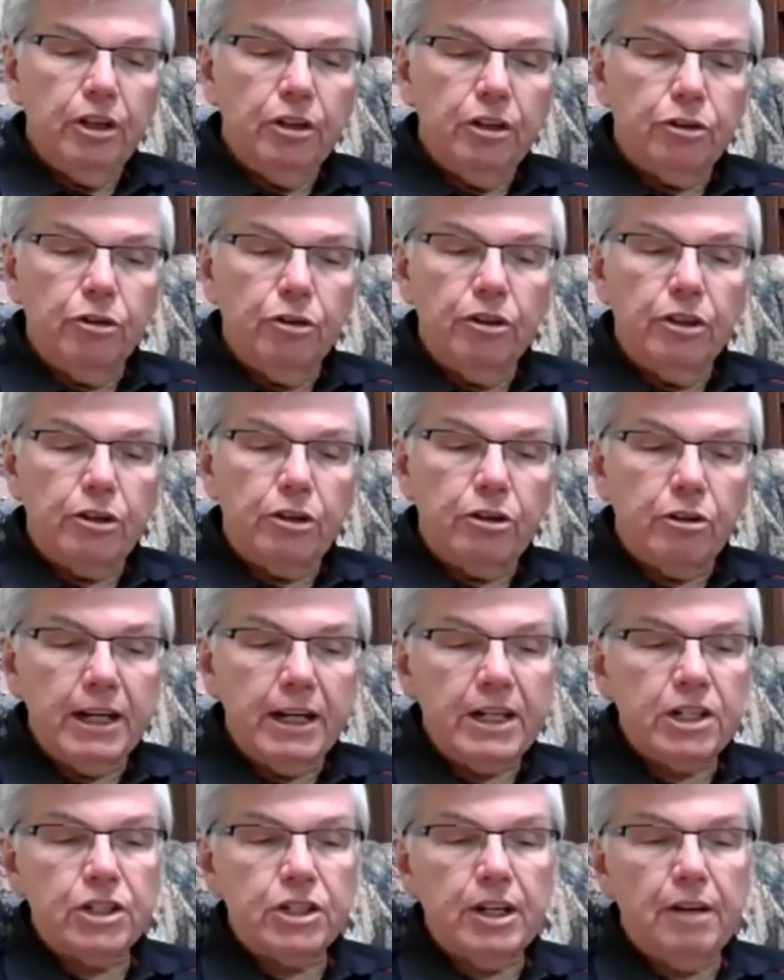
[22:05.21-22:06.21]
through the
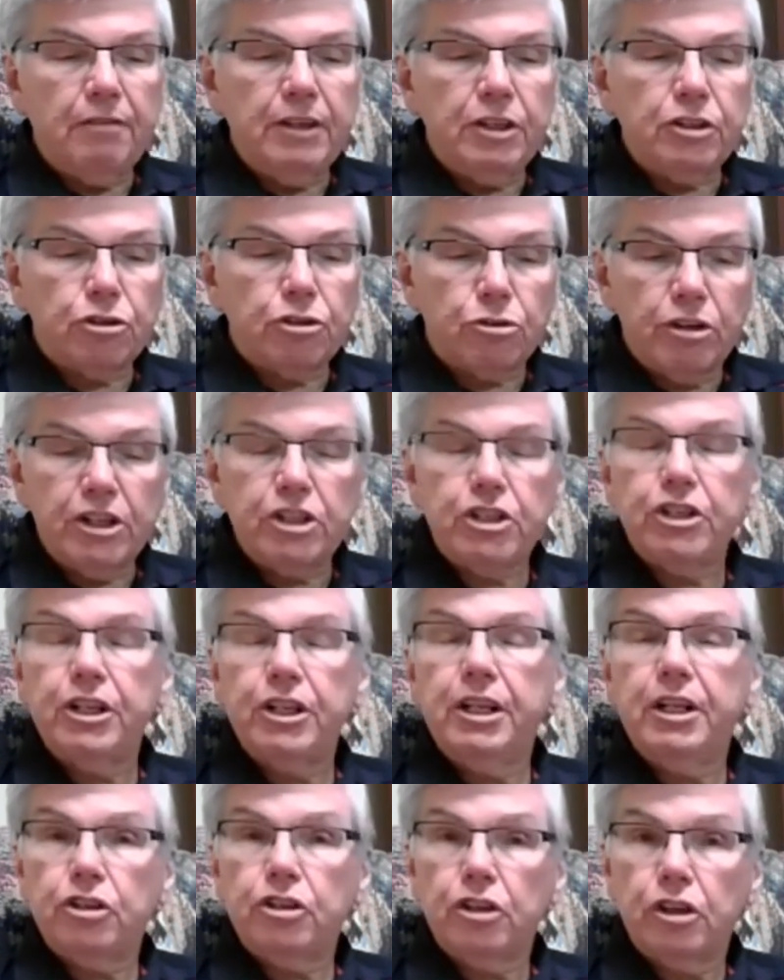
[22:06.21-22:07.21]
tradition of its Christian
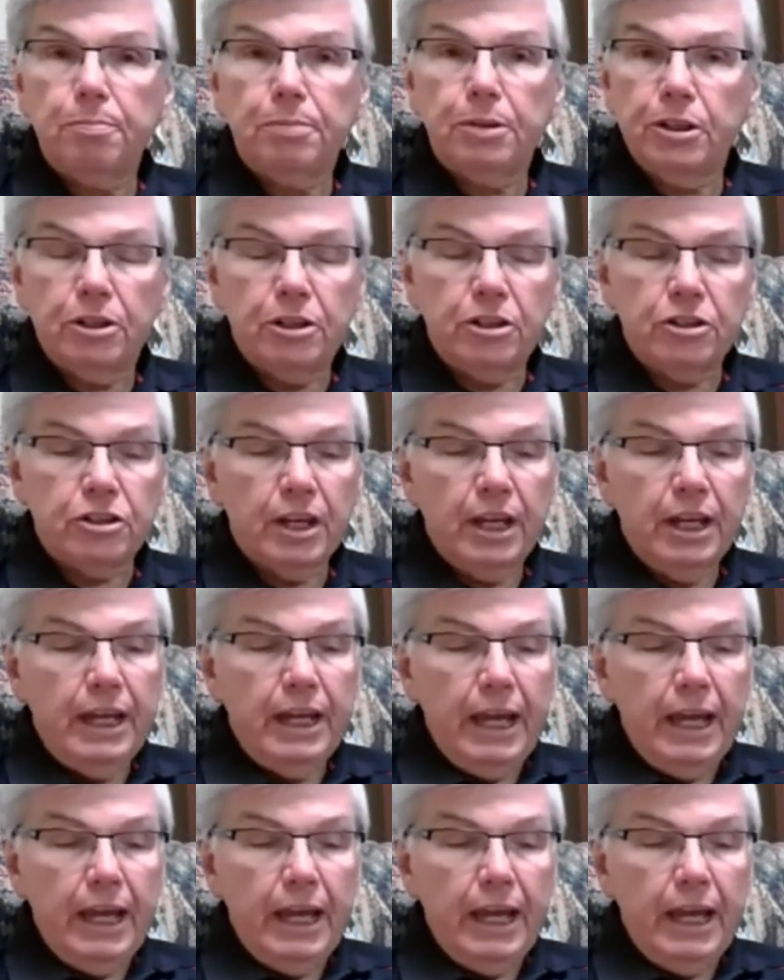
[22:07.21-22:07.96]
interpreters,